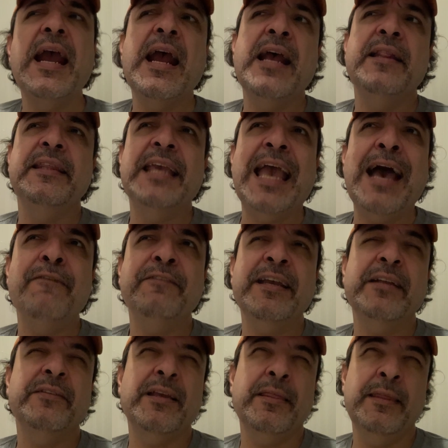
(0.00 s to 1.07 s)
And the
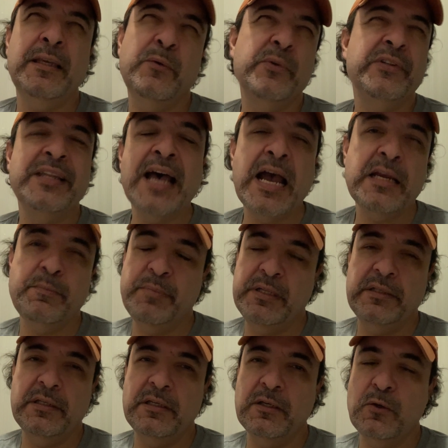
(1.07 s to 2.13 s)
Afghans, I think it was 9
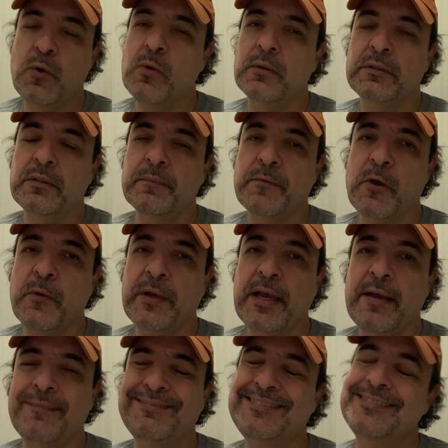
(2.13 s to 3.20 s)
billion in gold.
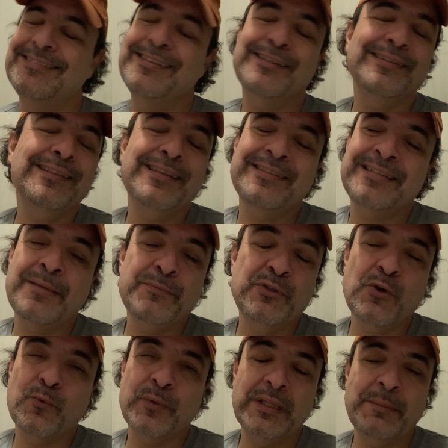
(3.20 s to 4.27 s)
Okay? The sums
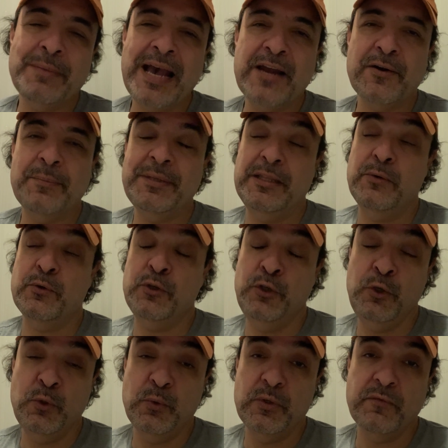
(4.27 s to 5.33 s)
don't really matter. I mean, they were
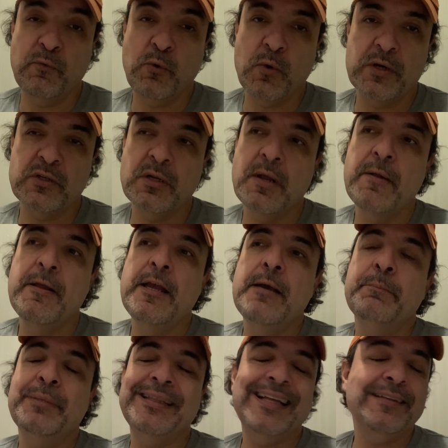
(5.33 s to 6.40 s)
huge, of course,
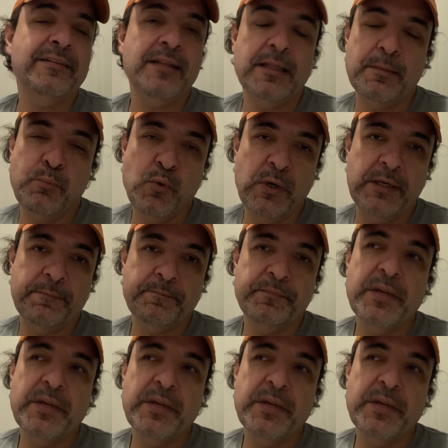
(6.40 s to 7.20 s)
but that's not the point.